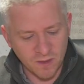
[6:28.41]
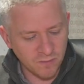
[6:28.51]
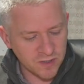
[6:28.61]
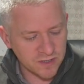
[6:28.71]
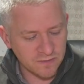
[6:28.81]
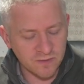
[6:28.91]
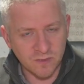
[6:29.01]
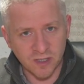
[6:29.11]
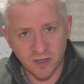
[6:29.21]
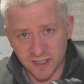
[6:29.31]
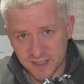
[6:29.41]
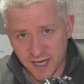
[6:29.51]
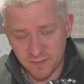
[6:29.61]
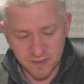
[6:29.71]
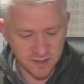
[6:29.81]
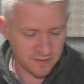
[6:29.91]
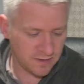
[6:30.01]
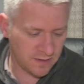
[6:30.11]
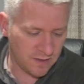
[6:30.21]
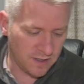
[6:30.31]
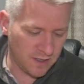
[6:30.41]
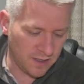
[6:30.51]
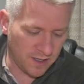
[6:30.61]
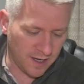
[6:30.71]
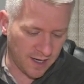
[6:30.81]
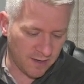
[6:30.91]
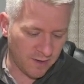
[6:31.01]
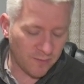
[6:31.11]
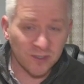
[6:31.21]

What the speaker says: mostly for my nightscapes anyway,